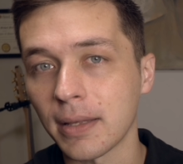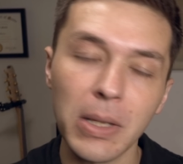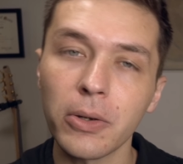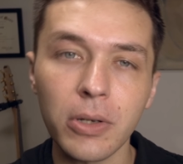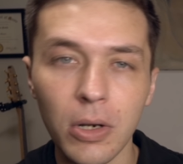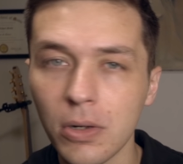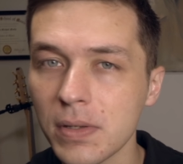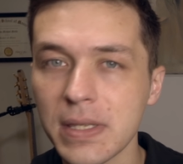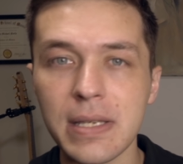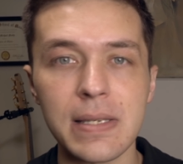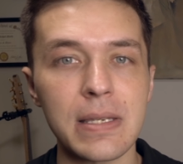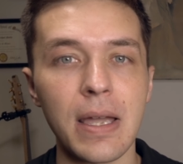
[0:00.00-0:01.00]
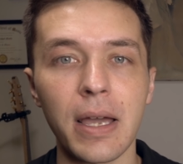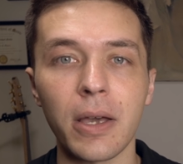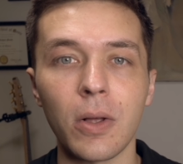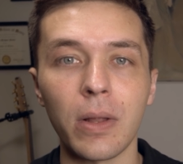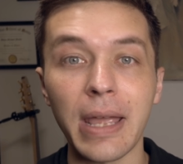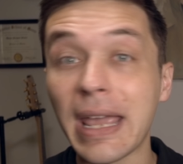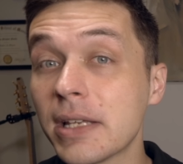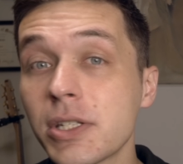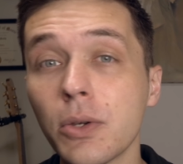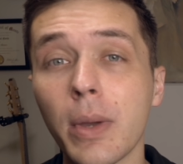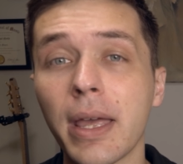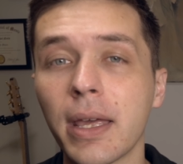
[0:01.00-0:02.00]
Miller calls this style A
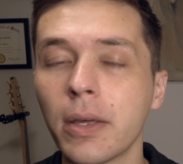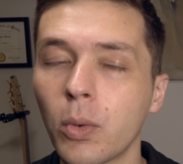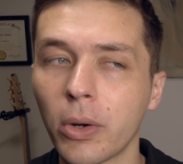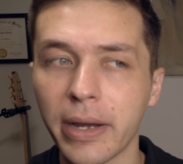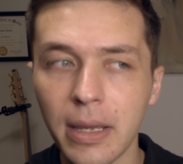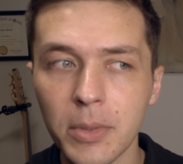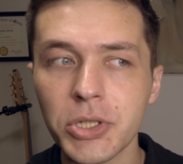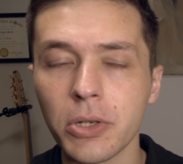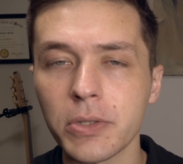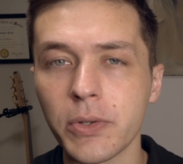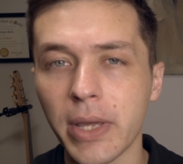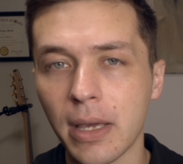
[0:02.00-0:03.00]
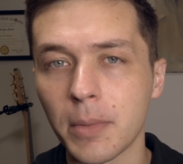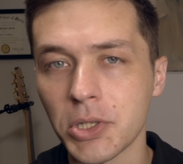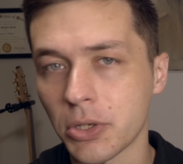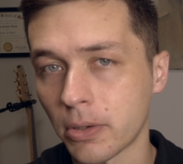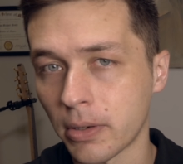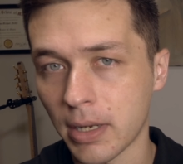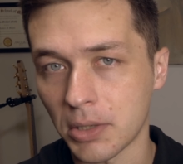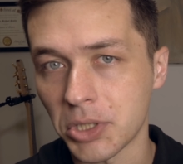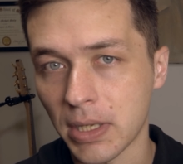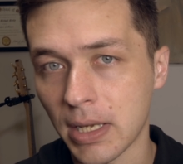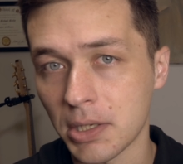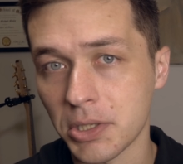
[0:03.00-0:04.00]
to A, or amateur to amateur
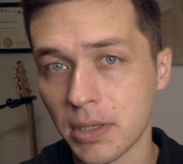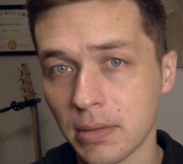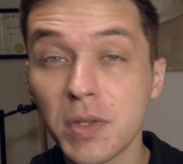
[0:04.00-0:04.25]
education.